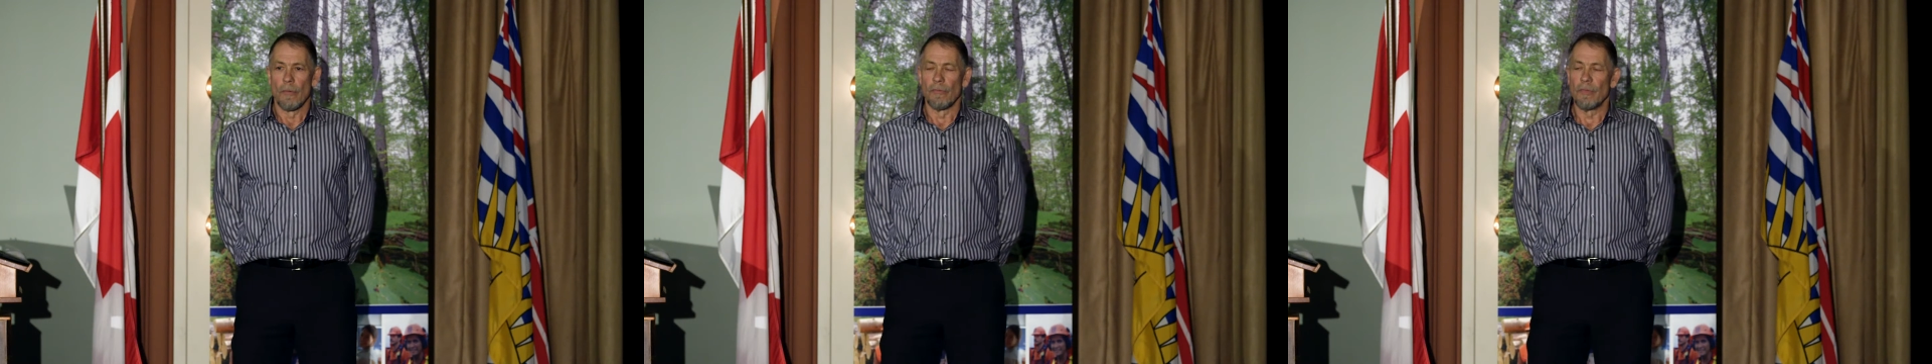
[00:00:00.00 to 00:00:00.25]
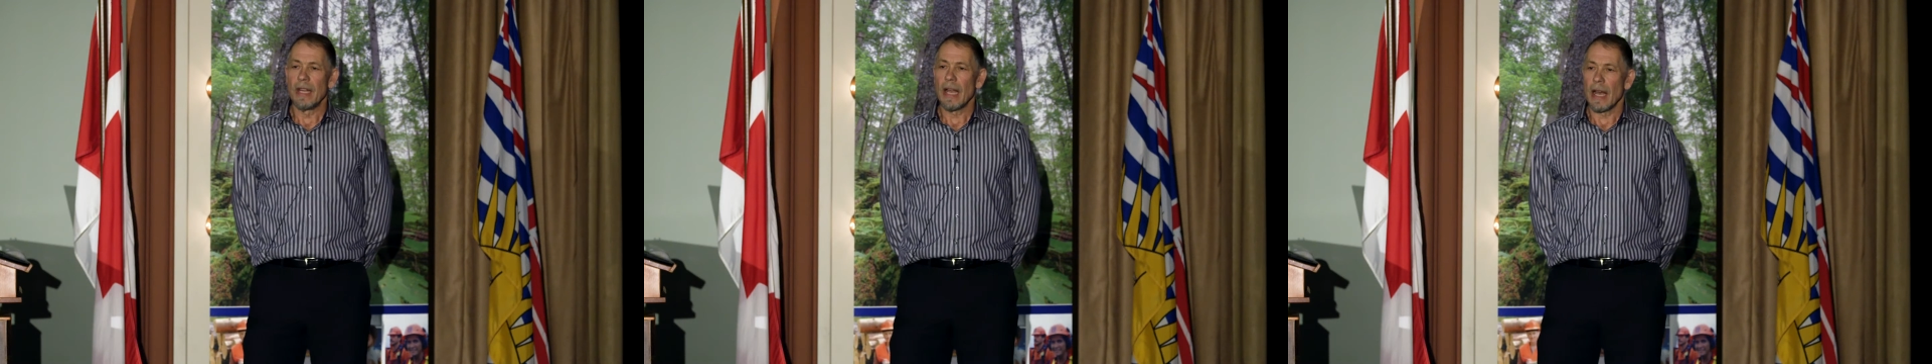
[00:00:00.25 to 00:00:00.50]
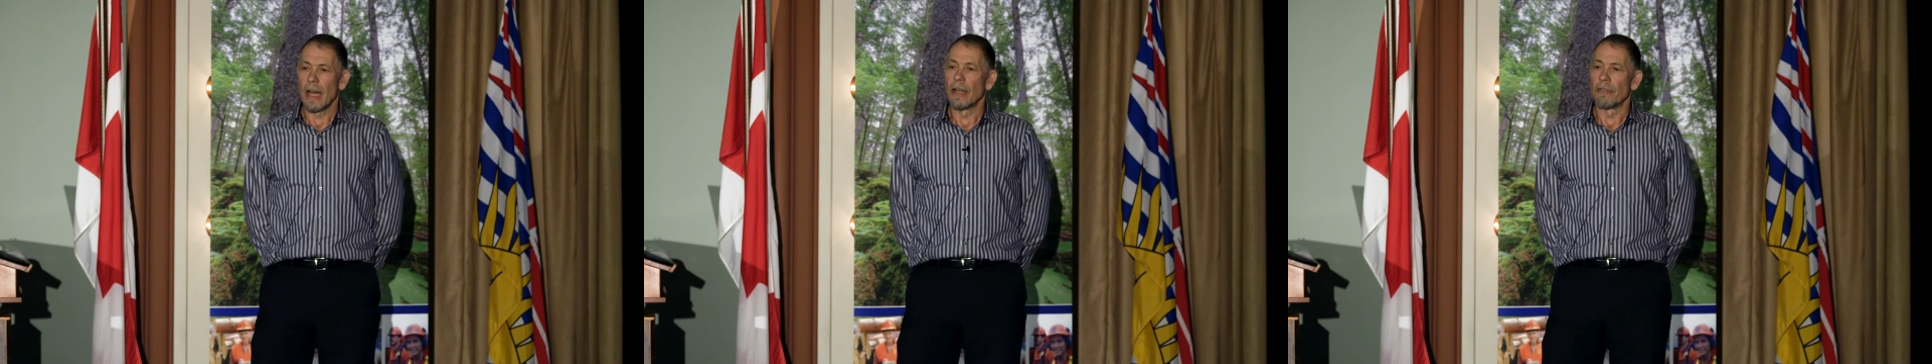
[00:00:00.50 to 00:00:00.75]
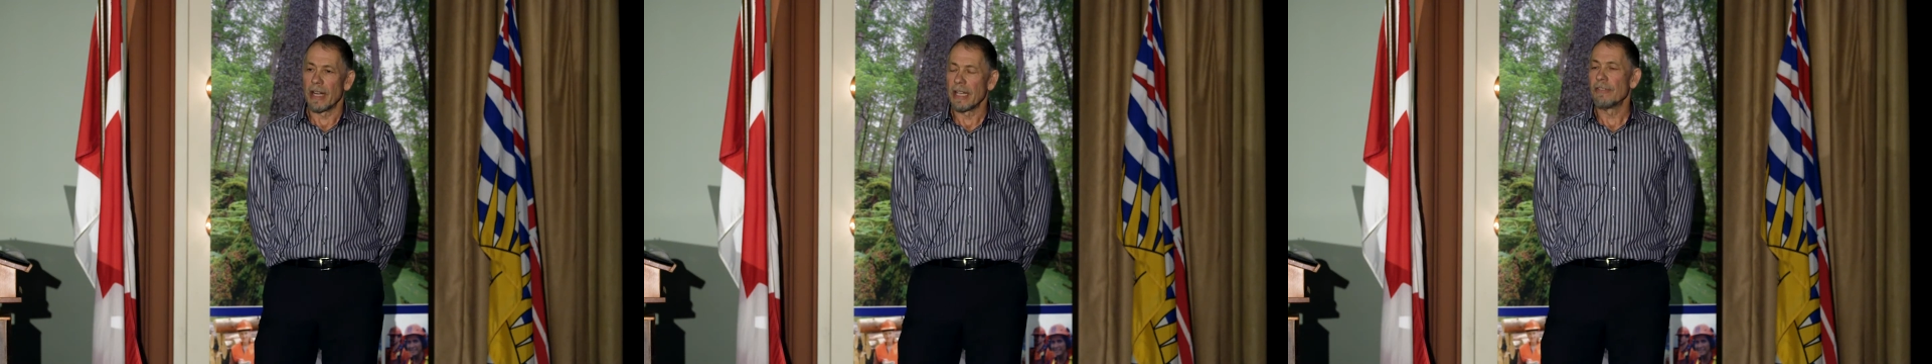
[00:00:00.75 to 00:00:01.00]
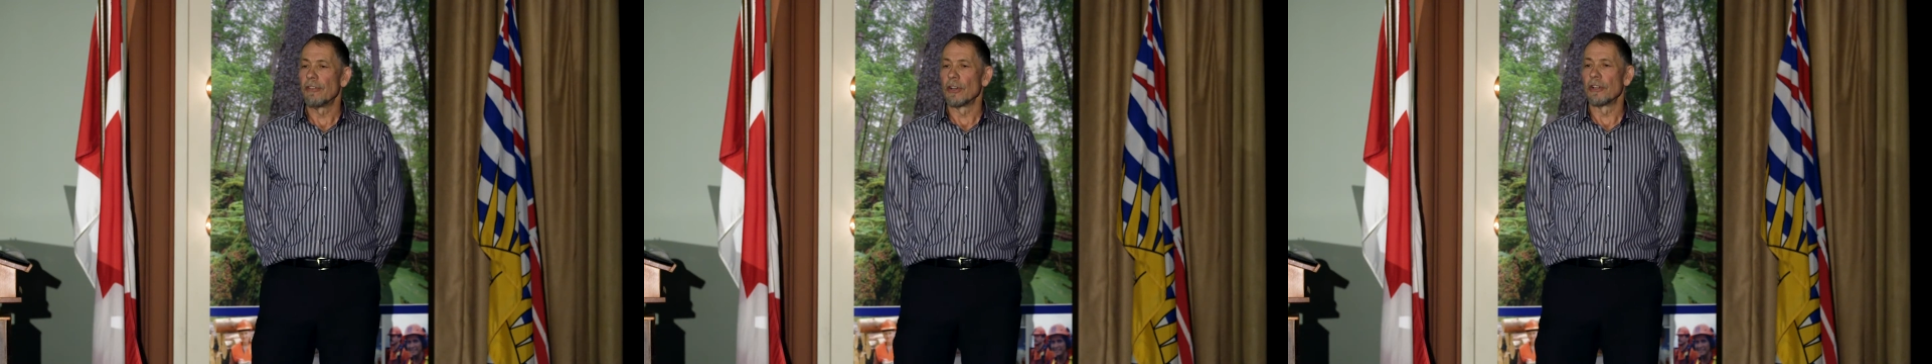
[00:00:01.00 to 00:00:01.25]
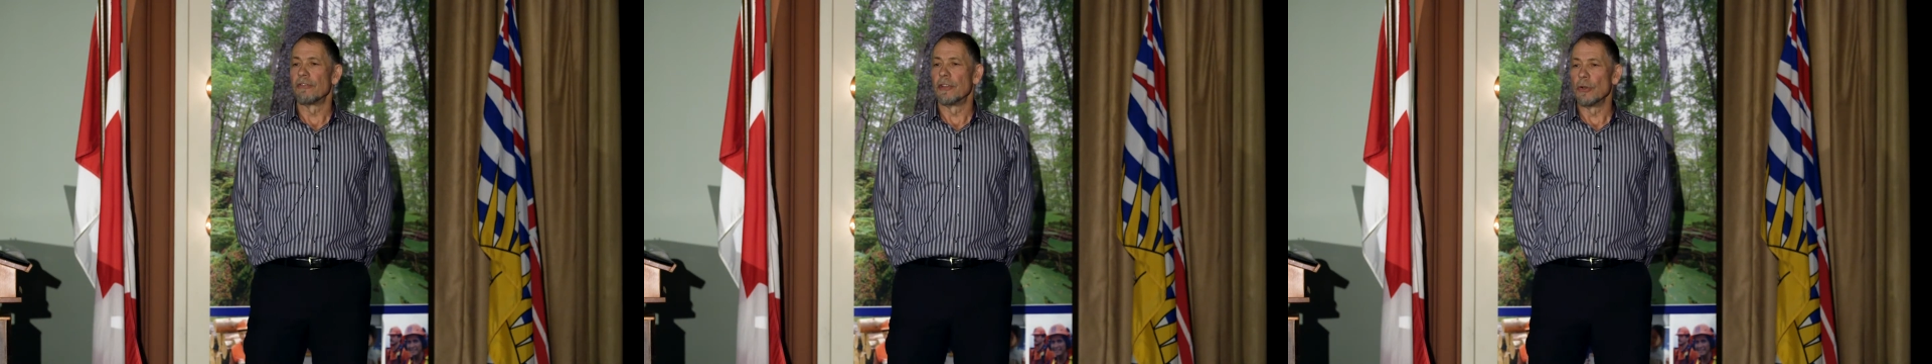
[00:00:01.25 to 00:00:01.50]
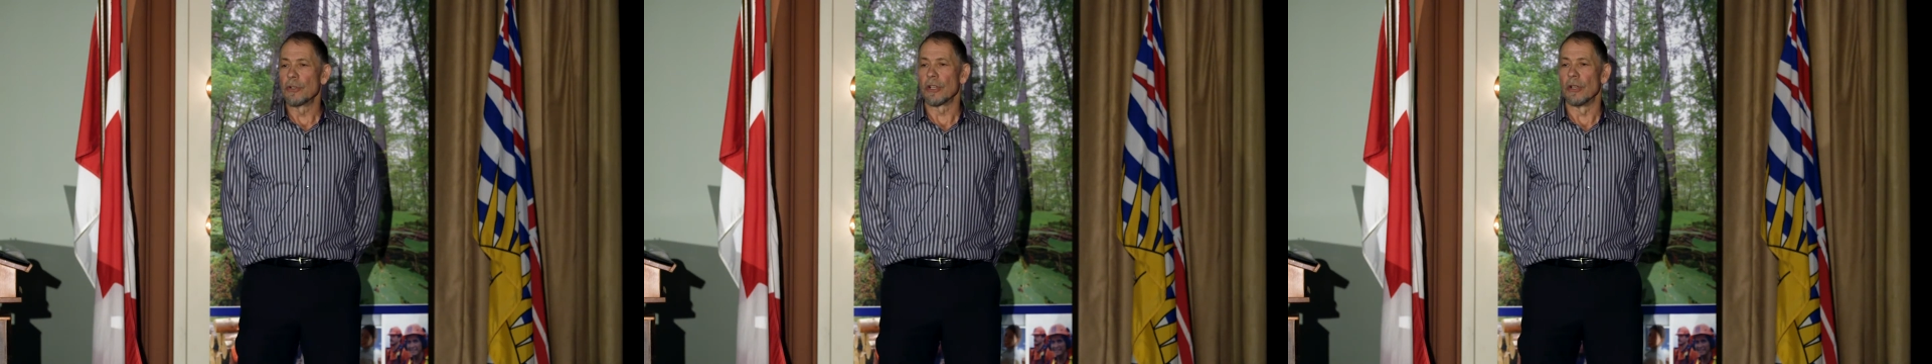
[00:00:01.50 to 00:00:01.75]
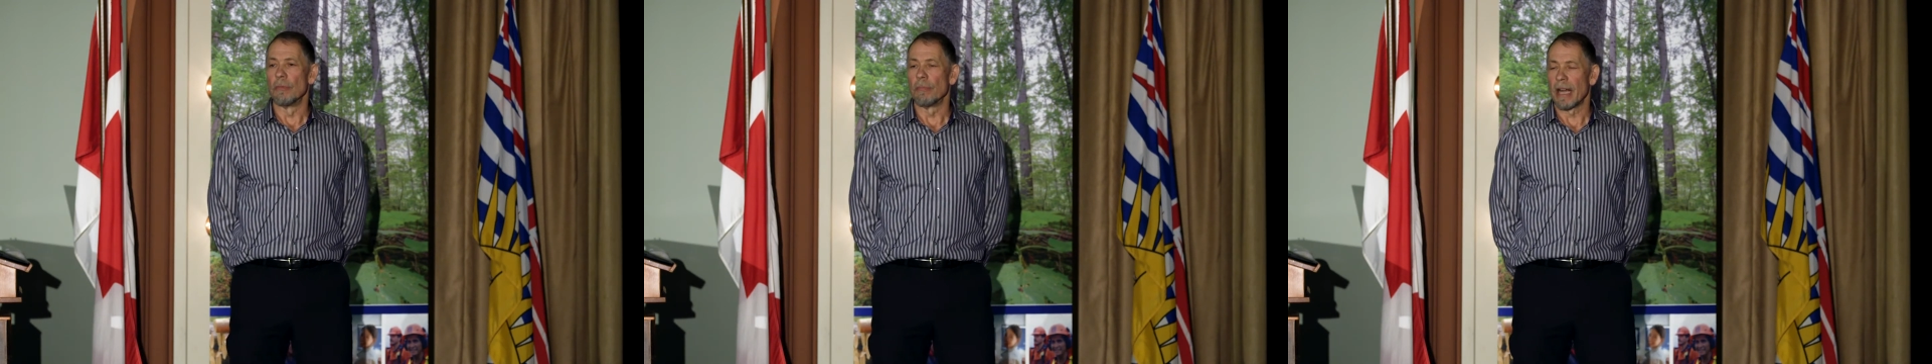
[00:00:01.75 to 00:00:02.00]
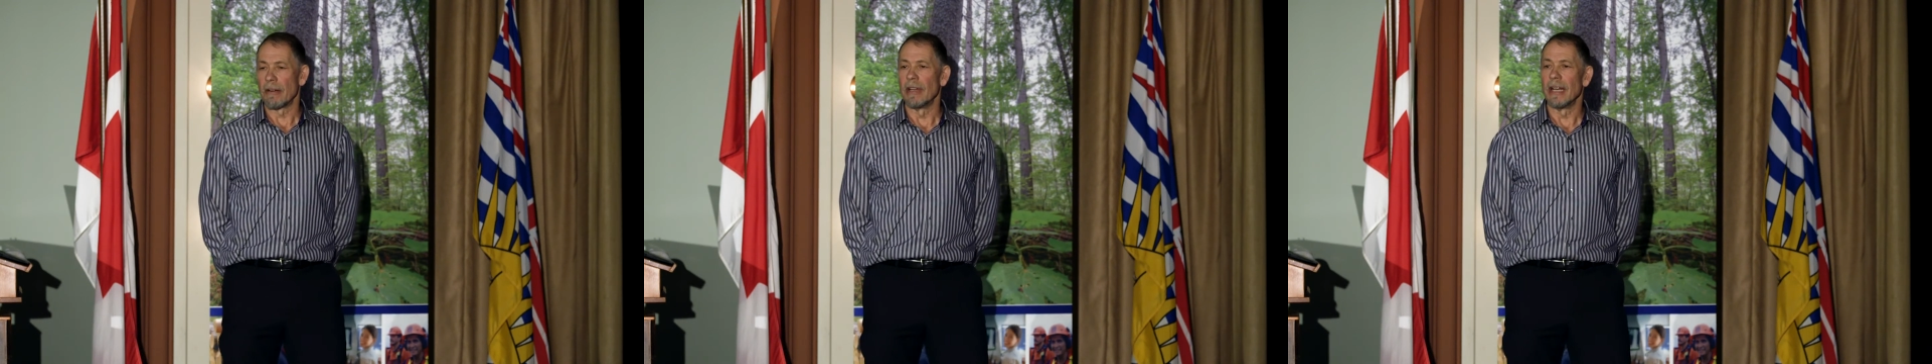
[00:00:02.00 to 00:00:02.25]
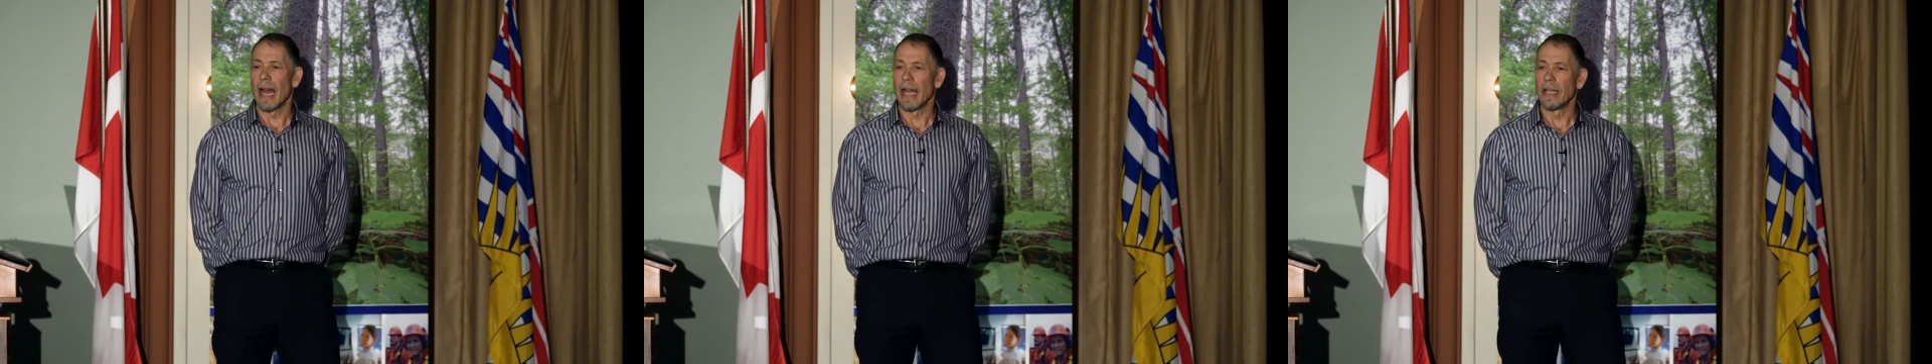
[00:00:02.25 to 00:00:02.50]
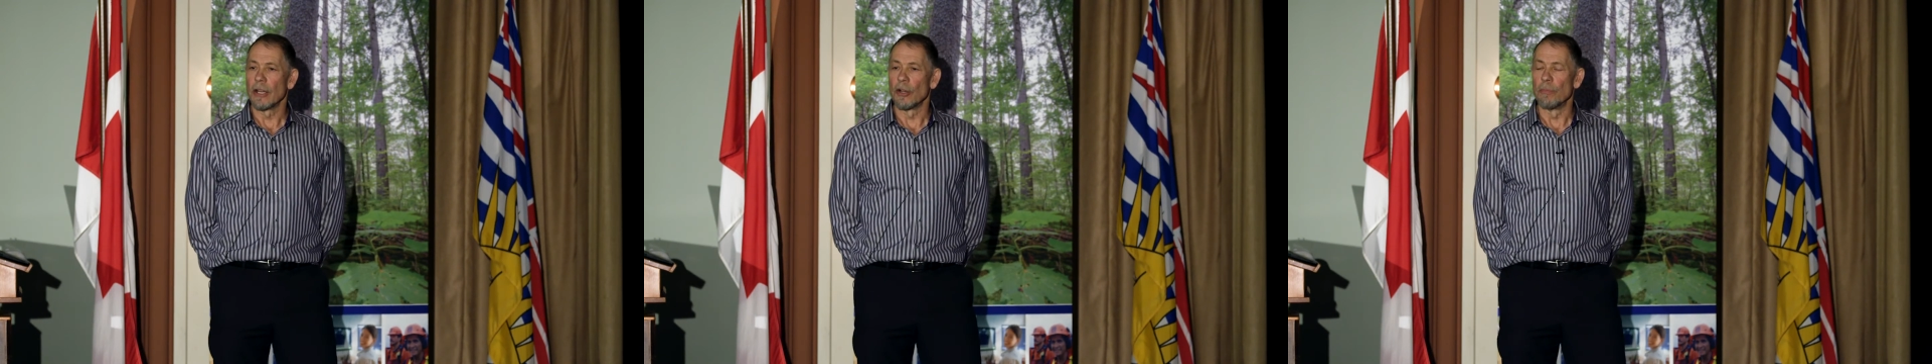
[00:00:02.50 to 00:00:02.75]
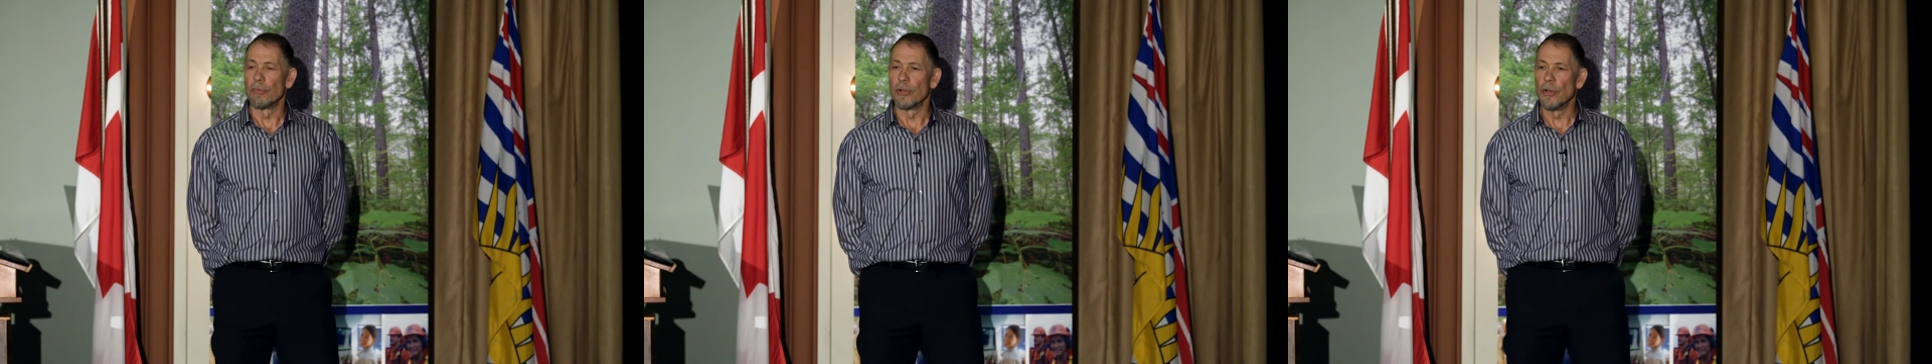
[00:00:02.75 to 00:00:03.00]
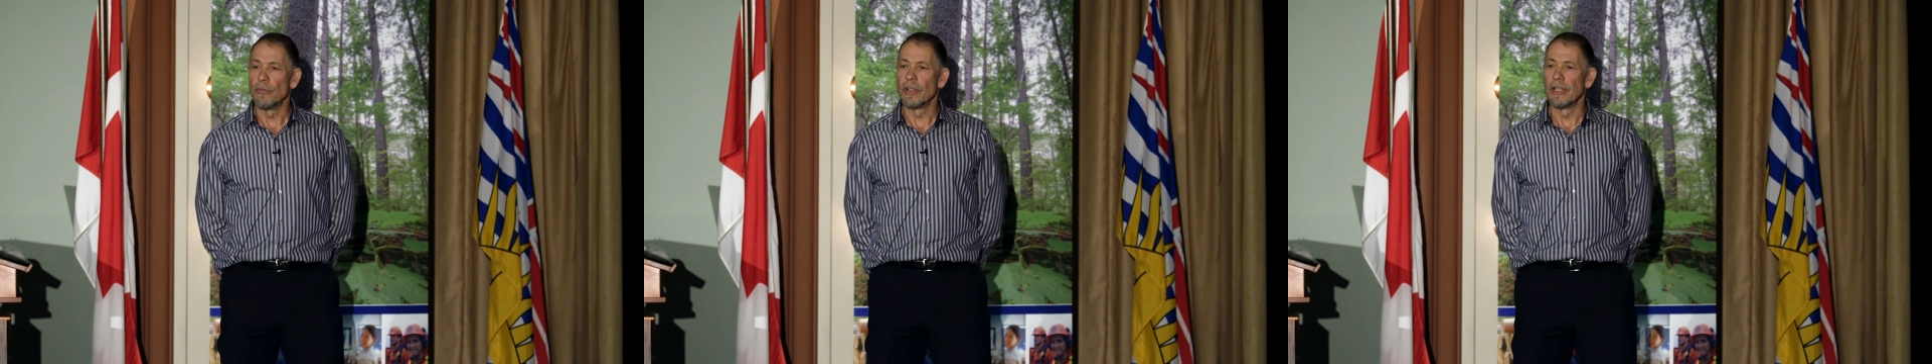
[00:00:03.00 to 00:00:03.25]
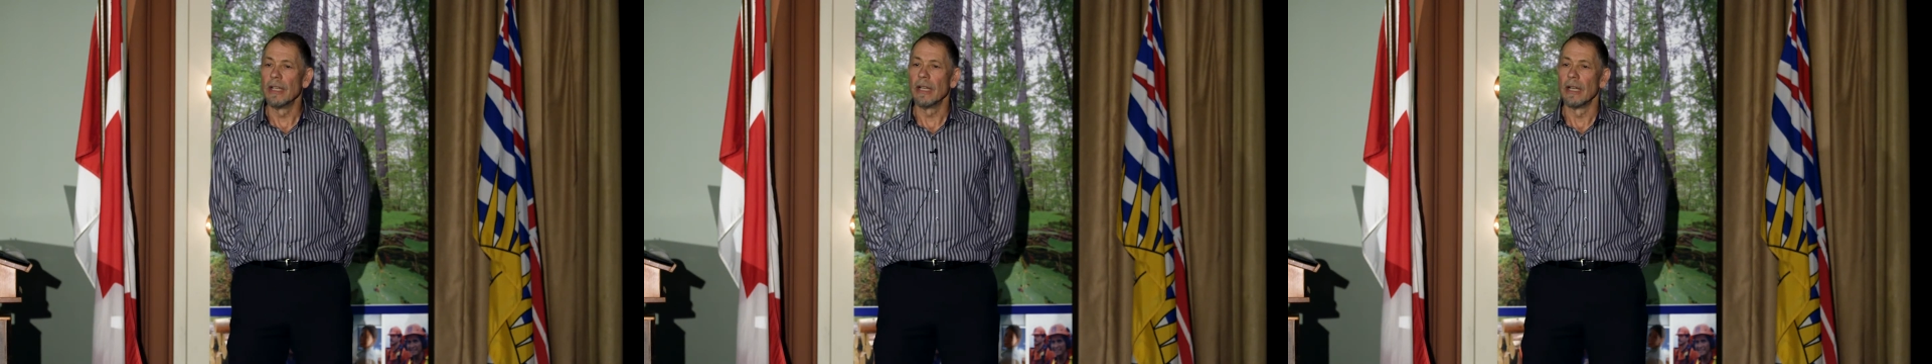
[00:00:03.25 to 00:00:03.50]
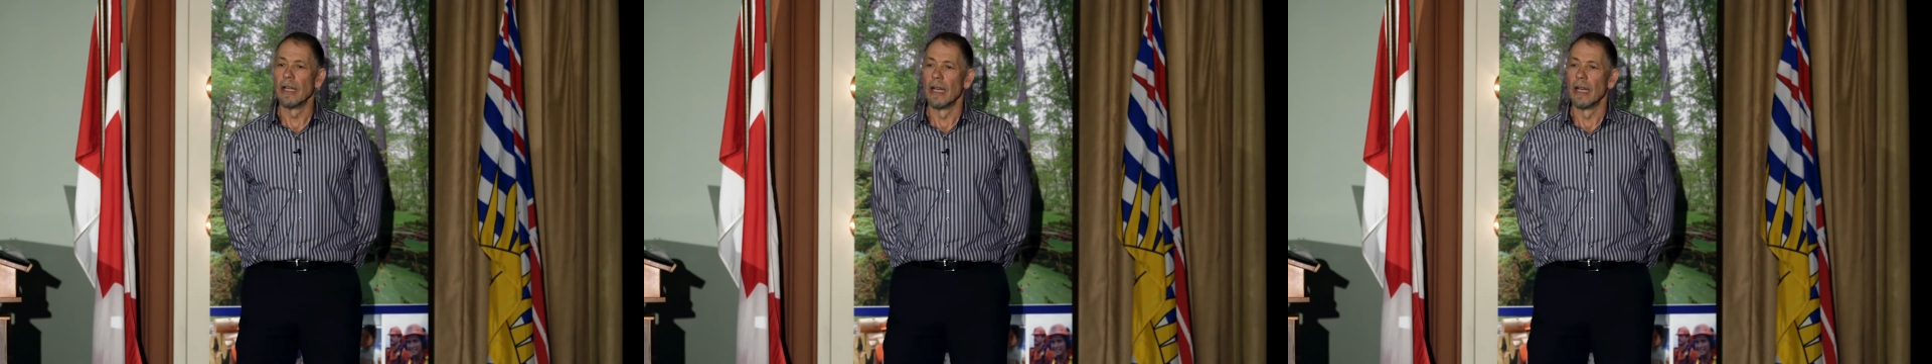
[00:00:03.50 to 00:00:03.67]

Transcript: We are ready for the future by relying on proven